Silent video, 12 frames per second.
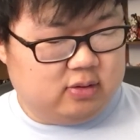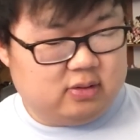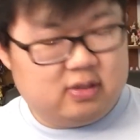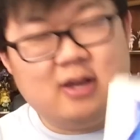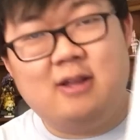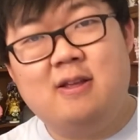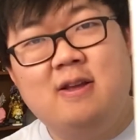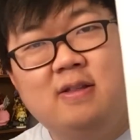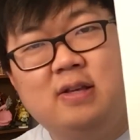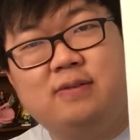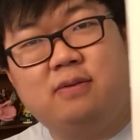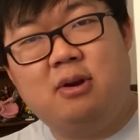sent
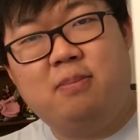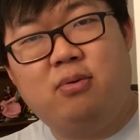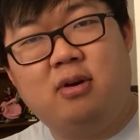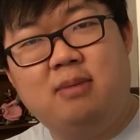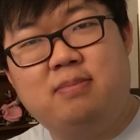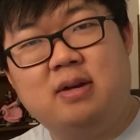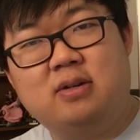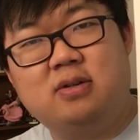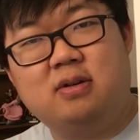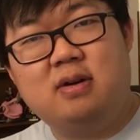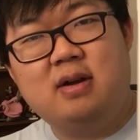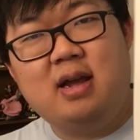this very pretty
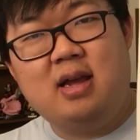picture.